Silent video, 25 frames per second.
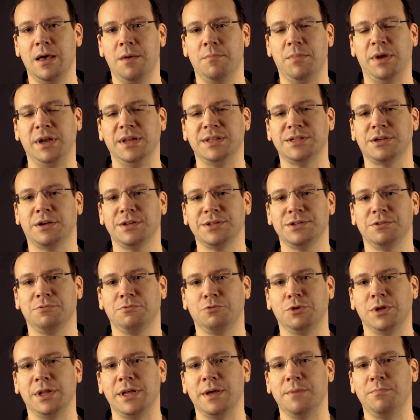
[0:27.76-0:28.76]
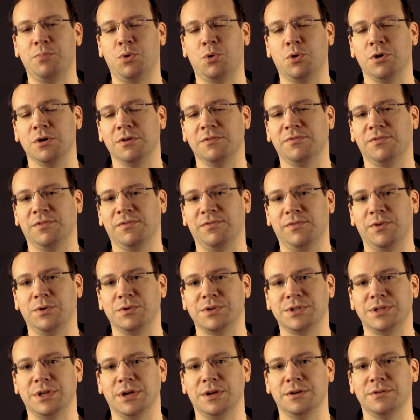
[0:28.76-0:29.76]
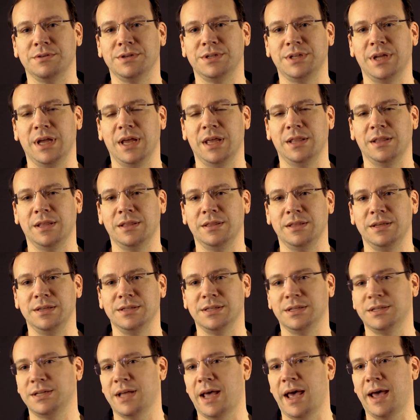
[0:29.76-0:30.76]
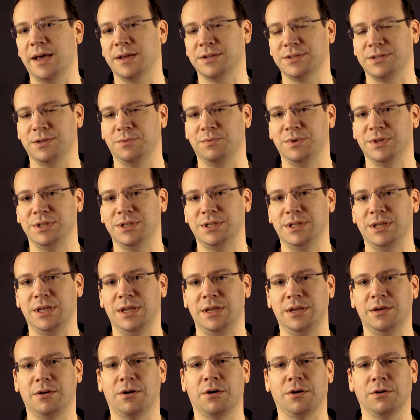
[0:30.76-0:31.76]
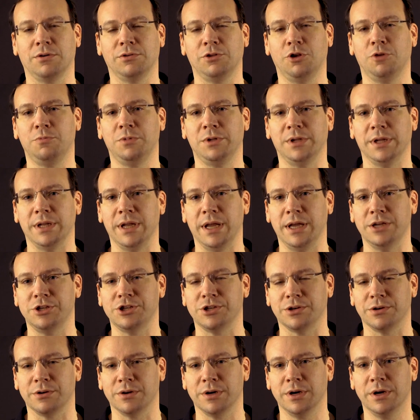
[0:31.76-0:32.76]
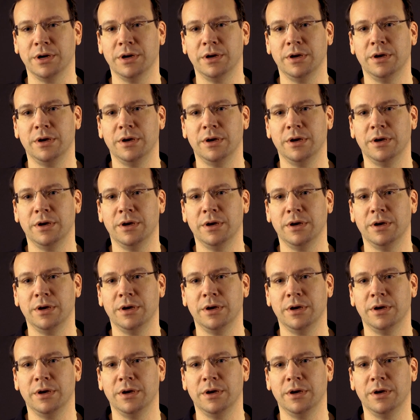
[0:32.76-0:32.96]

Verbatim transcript: but it's also really important for folks to understand that these attacks that we see are global in nature,